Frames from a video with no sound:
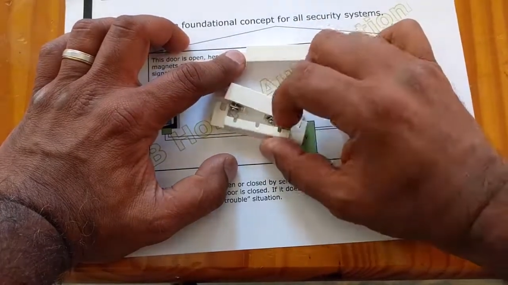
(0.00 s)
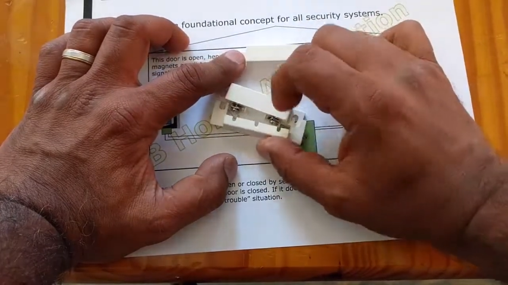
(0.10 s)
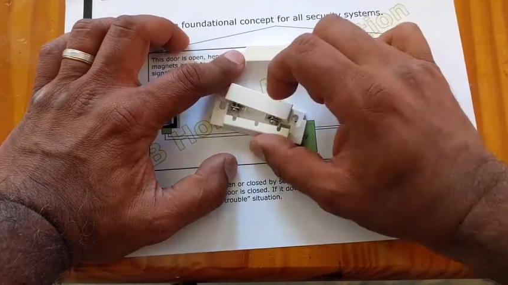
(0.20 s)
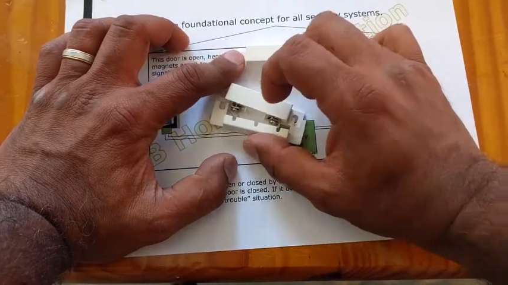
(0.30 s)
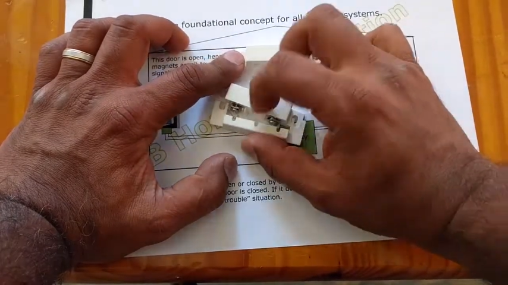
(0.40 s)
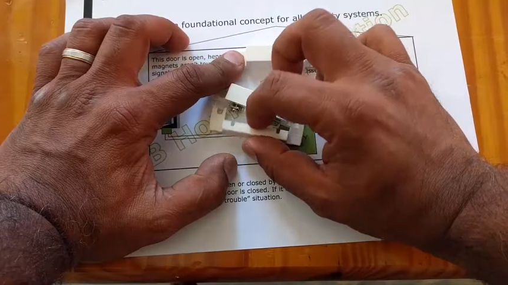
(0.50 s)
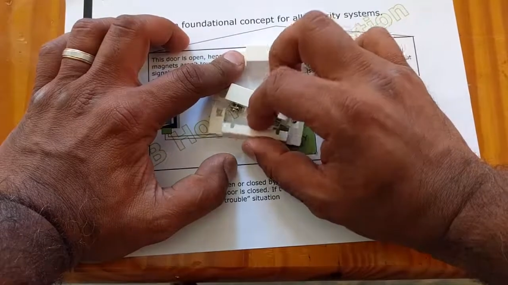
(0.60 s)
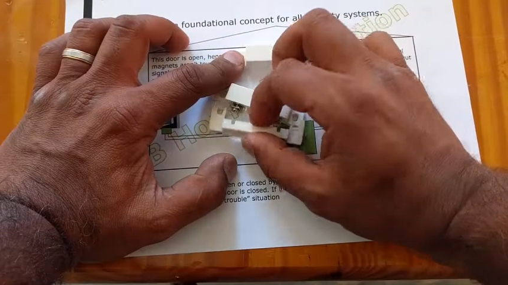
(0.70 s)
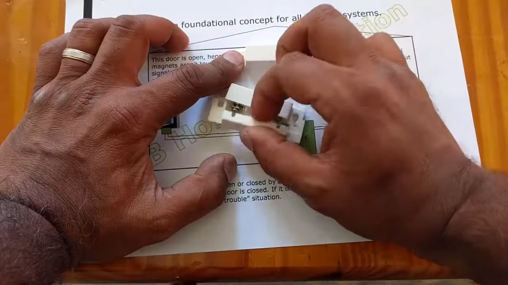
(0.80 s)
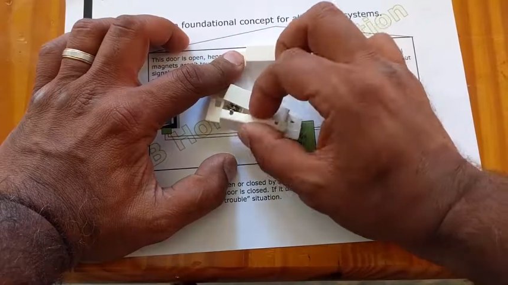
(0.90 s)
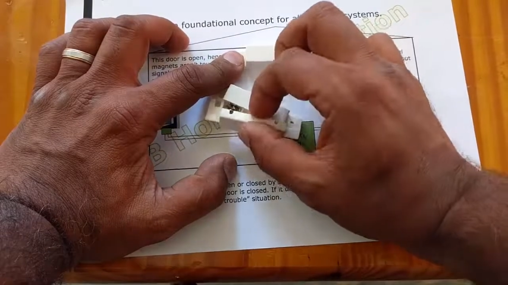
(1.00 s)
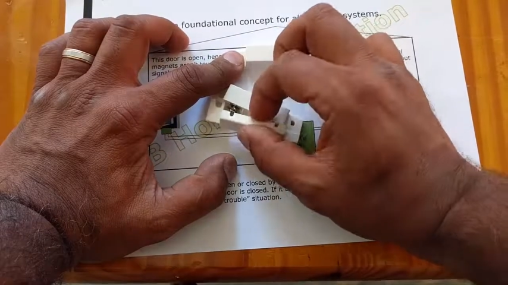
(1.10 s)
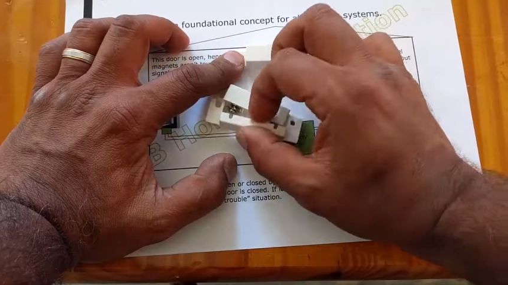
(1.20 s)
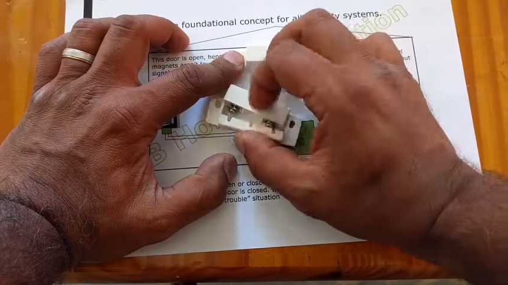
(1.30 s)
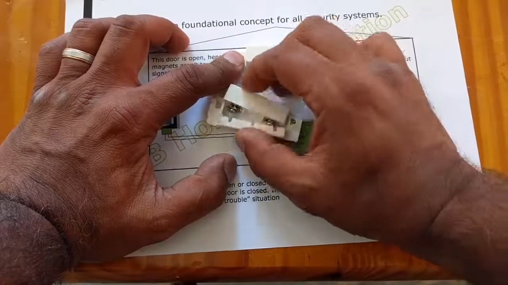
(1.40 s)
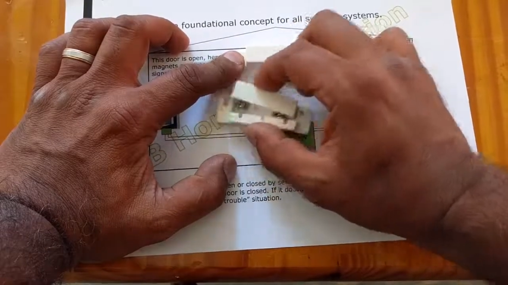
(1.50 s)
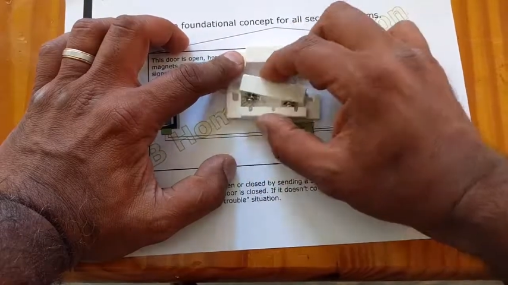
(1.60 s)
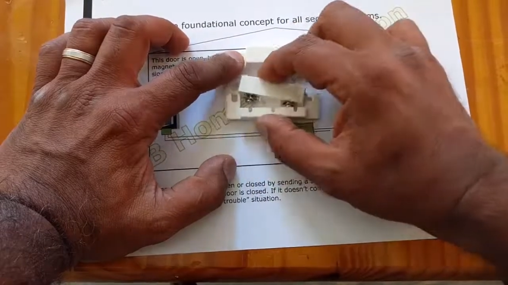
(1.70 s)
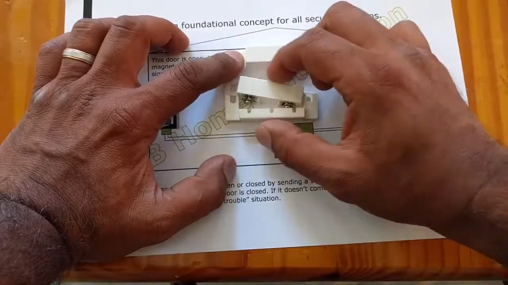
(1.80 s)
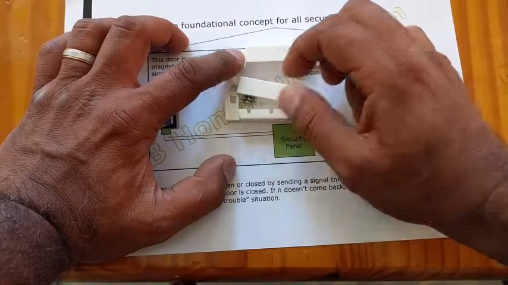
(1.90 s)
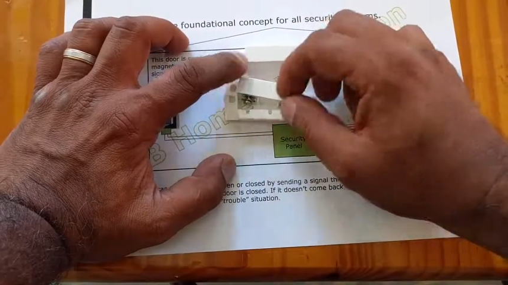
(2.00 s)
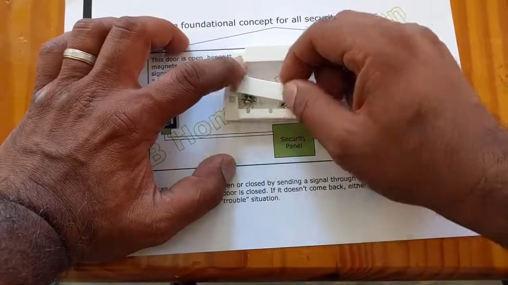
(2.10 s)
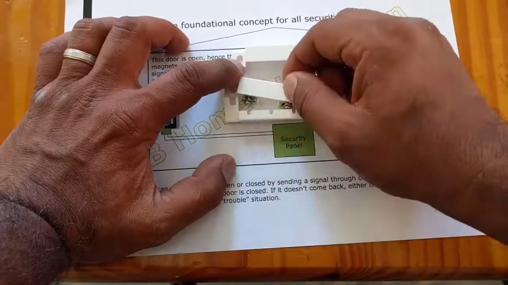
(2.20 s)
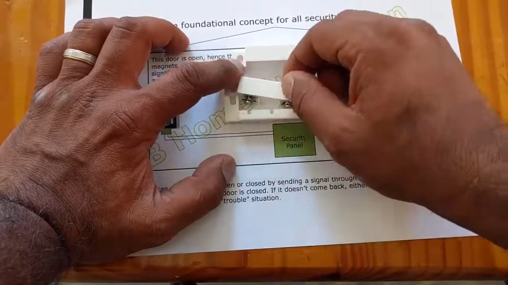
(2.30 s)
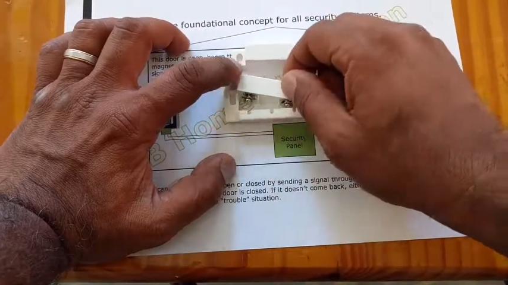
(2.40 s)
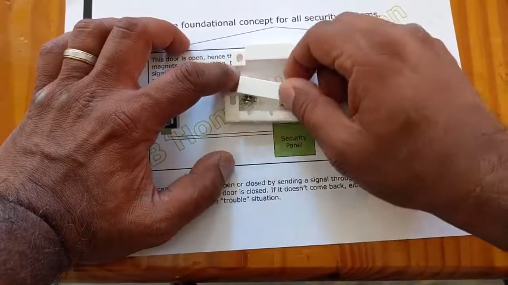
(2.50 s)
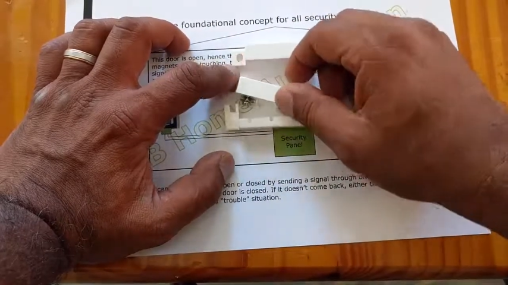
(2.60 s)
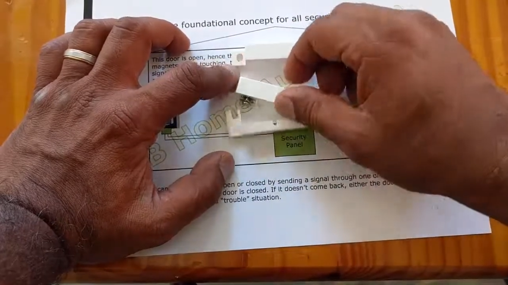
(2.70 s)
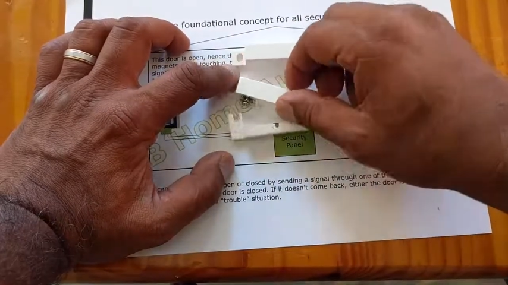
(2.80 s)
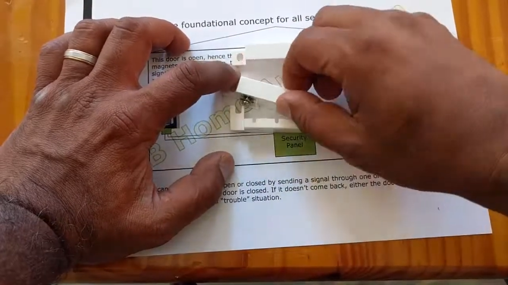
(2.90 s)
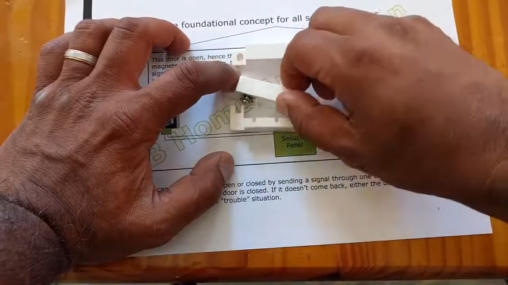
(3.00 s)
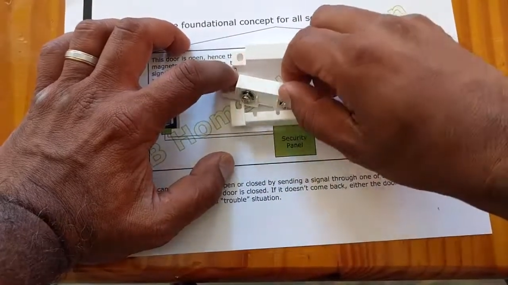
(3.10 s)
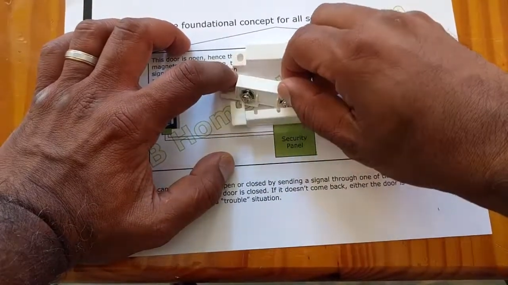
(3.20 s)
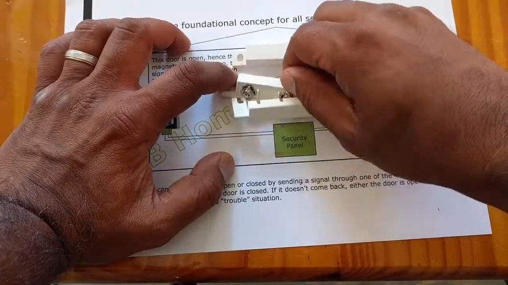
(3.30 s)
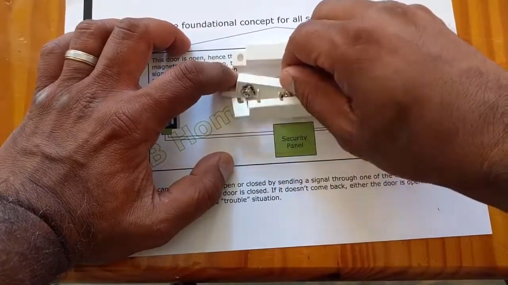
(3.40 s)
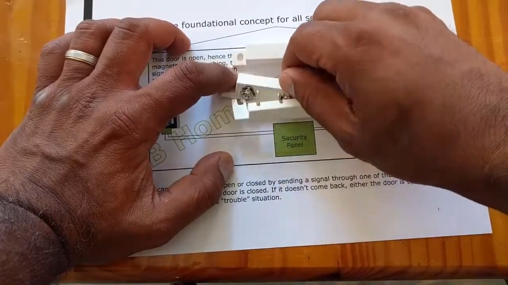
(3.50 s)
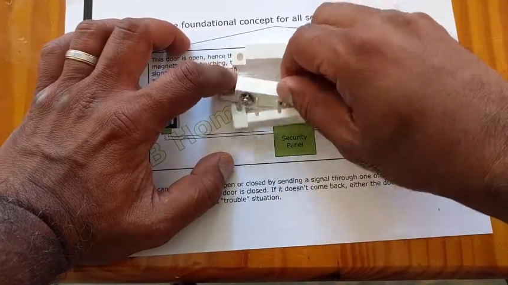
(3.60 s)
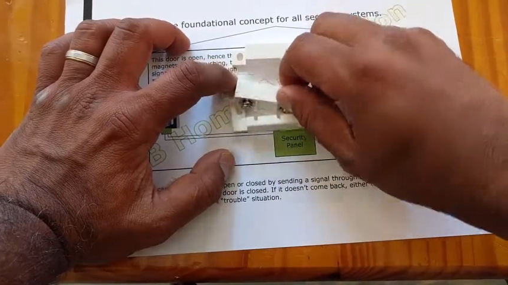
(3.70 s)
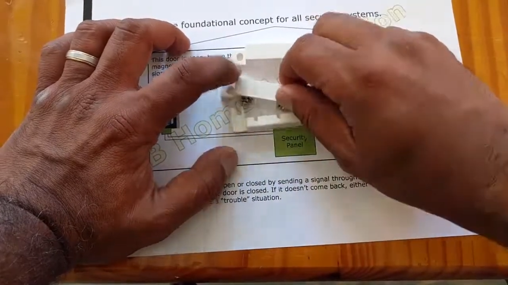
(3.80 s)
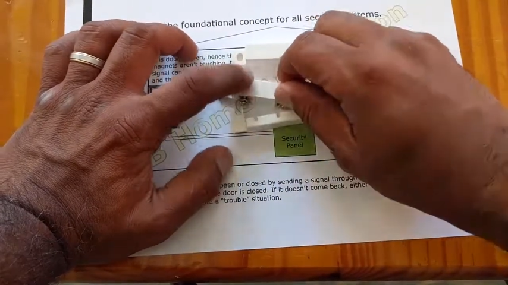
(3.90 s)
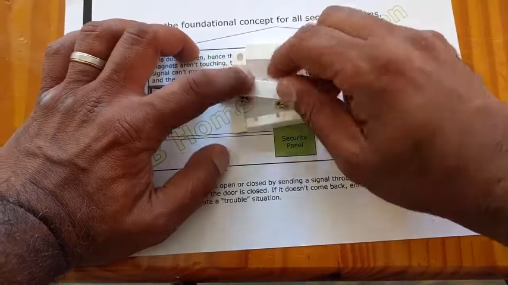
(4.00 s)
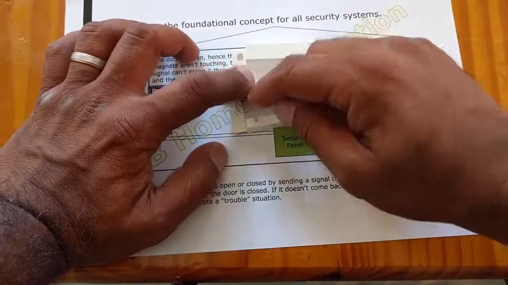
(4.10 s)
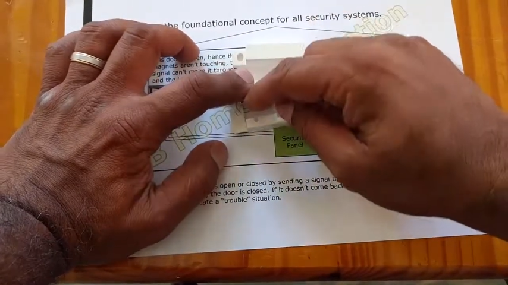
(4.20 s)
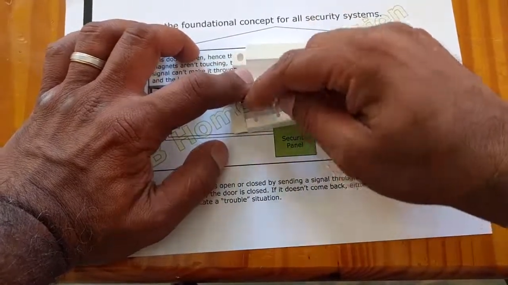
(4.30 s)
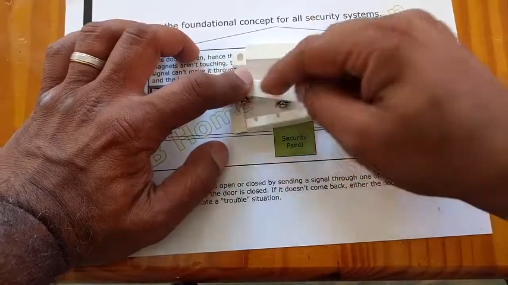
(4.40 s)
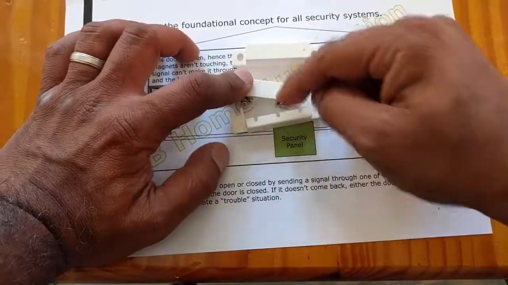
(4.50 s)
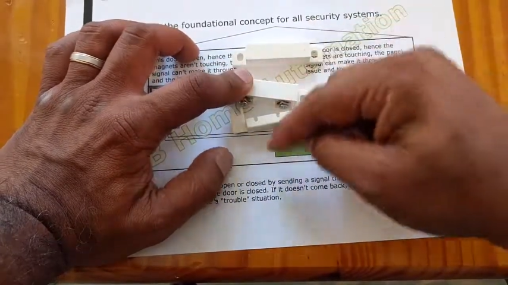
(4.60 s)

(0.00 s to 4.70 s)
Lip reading: No face is visible, so there are no lips to read.